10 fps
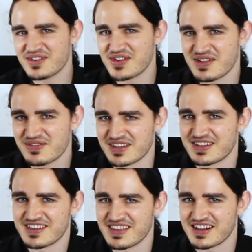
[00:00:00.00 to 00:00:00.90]
you have it,
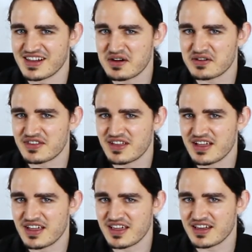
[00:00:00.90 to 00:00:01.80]
the
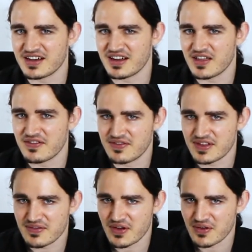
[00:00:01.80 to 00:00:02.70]
Klarstein
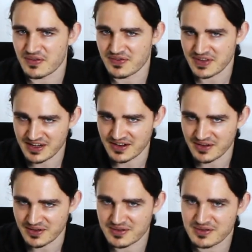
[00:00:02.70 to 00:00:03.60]
Vivo
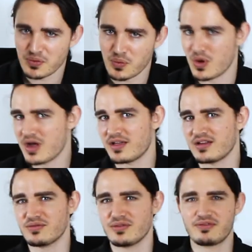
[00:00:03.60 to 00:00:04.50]
Vino
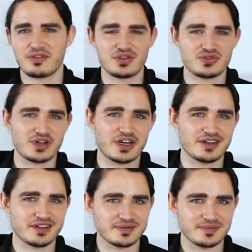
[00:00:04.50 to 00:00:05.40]
wine refrigerator.